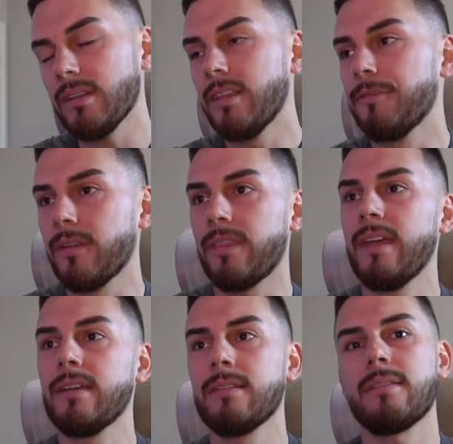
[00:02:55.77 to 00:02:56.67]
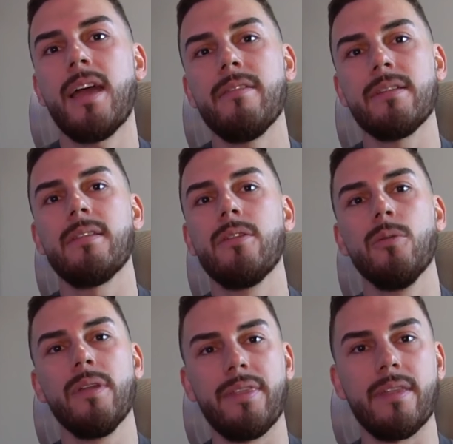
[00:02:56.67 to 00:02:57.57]
different things having to do
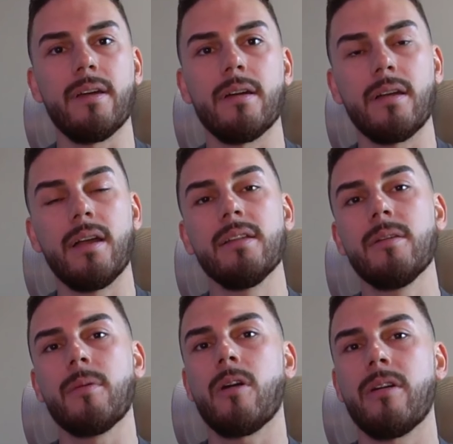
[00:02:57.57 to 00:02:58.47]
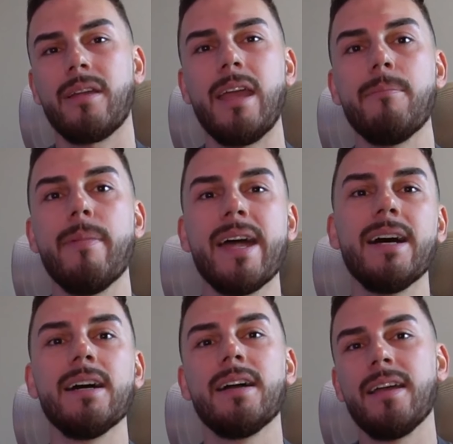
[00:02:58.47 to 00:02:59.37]
with the Gundam card game
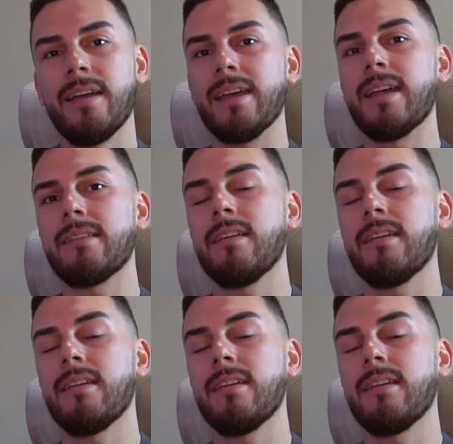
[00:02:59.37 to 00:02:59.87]
meta. And that